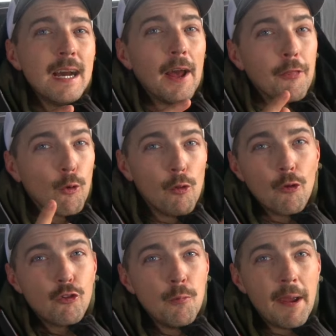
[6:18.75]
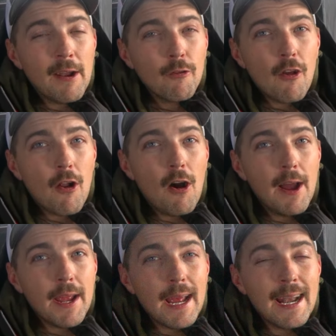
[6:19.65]
I throw those two panels on
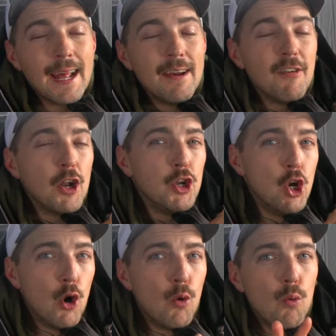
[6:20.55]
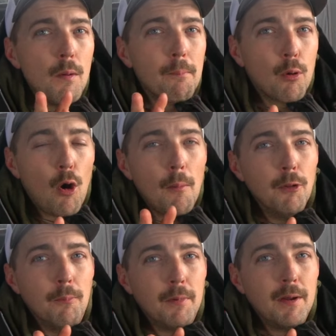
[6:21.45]
high and I have no
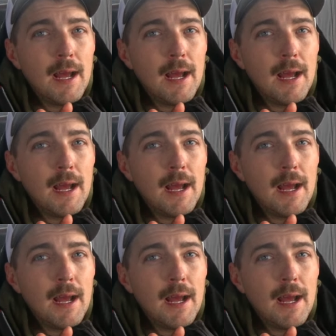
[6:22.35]
problem